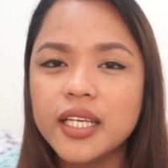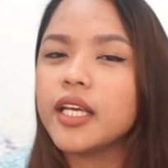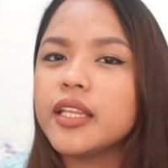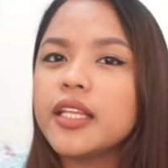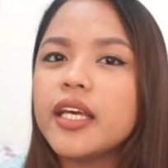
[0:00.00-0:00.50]

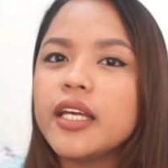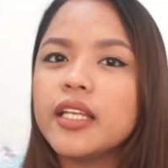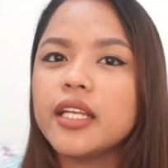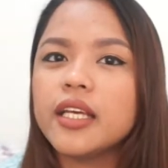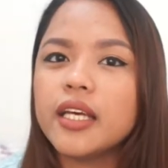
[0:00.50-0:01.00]
and
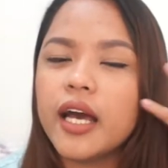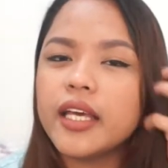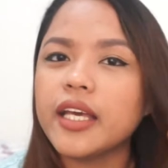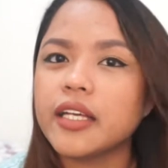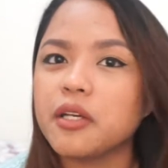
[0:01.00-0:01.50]
then
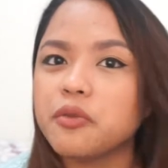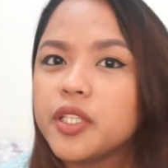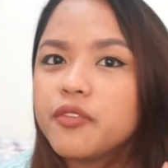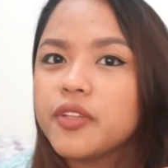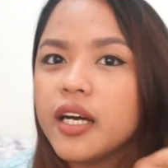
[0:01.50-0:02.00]
I can get
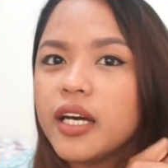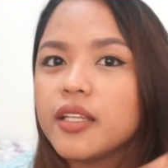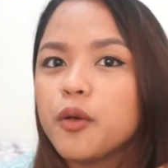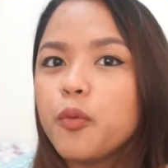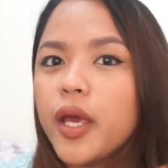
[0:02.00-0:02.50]
rid of
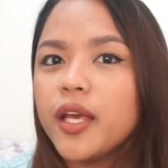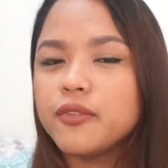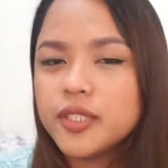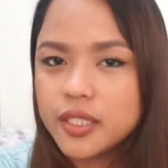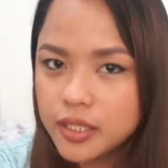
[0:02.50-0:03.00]
the
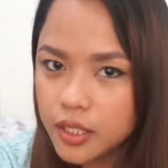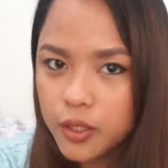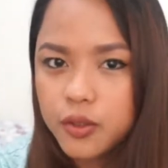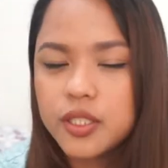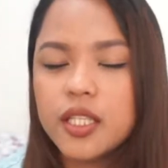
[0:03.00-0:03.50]
waves
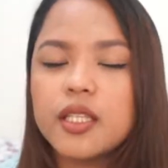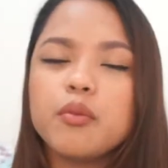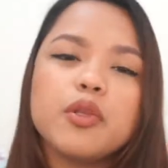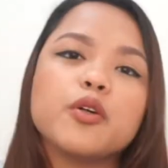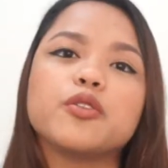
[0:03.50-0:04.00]
using
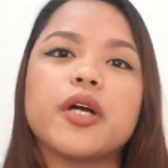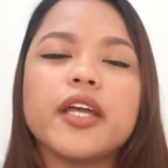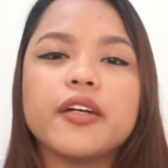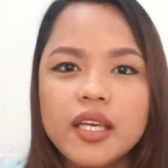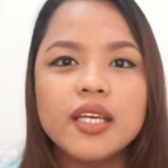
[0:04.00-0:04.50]
the blow
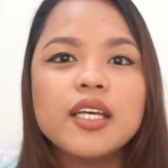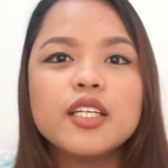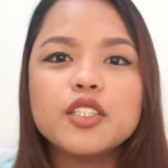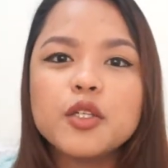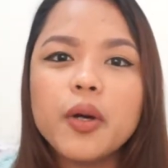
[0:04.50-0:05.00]
dryer.
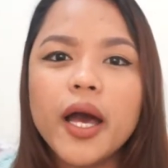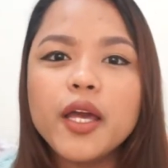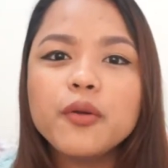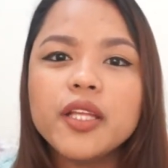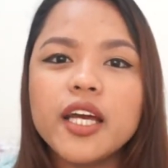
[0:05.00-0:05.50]
So
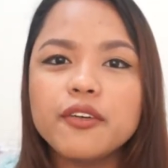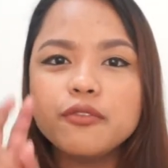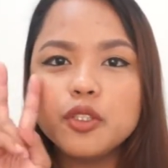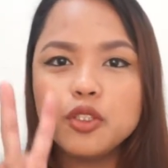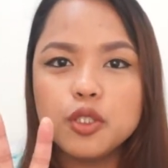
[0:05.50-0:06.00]
I only
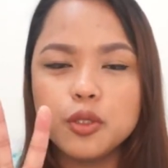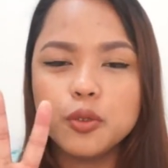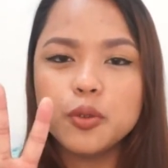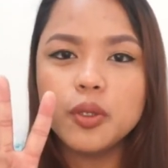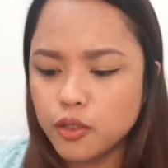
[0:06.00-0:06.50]
have
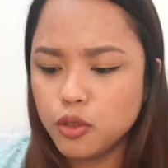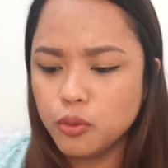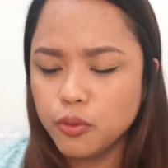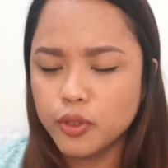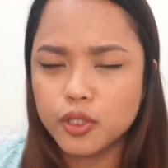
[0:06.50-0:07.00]
two hair
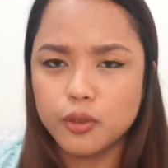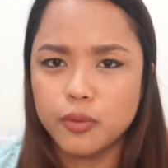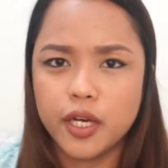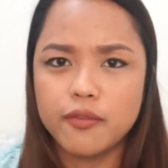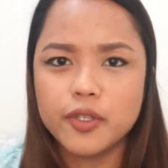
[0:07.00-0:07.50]
tools or
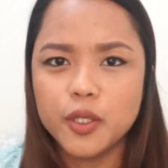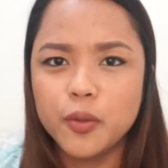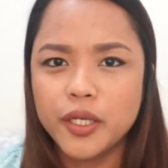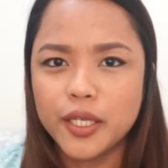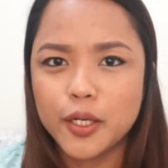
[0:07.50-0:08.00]
whatever
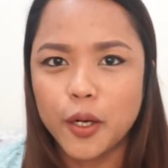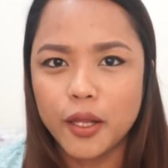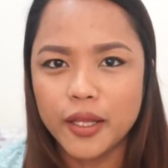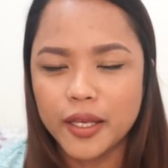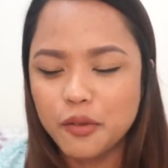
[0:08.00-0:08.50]
you want to
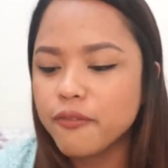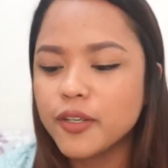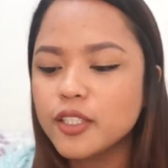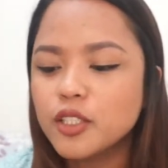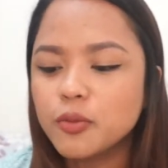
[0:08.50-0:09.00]
call it. The
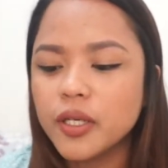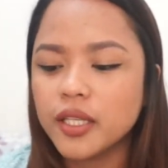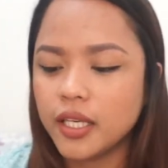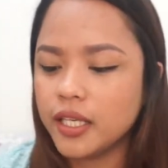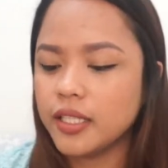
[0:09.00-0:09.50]
first
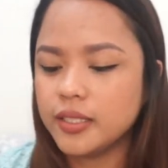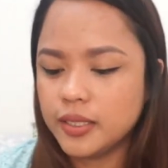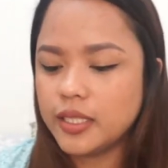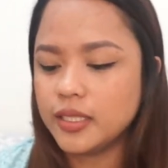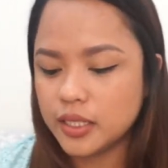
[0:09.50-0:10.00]
one is
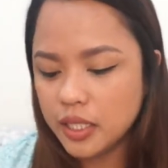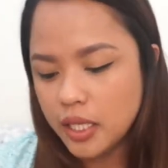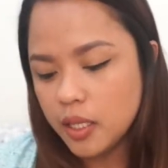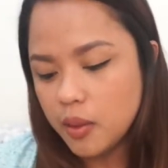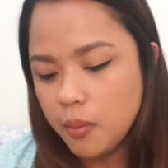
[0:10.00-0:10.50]
this
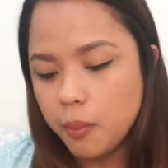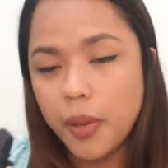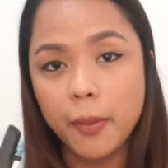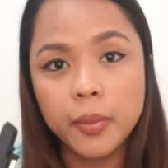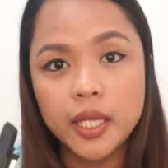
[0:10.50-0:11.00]

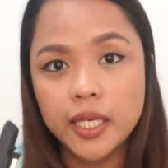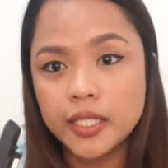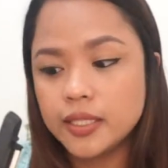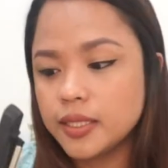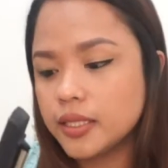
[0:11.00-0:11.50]

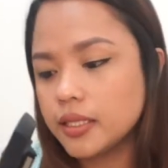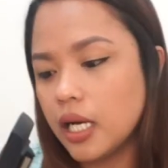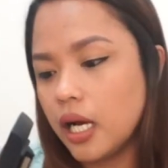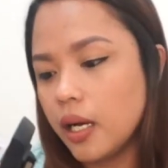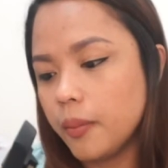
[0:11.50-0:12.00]

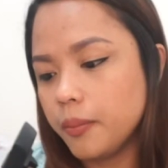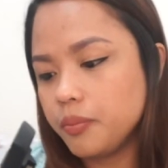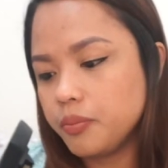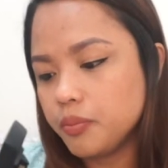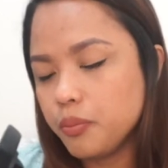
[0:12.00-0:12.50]
Babyliss
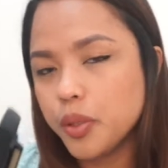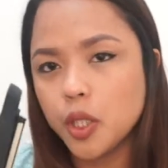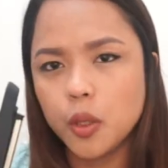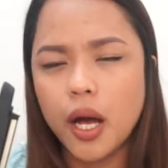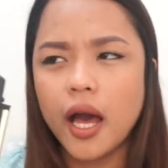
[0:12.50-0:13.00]

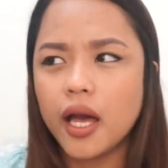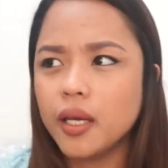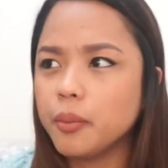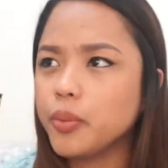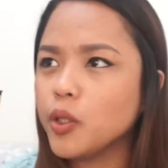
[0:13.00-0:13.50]
I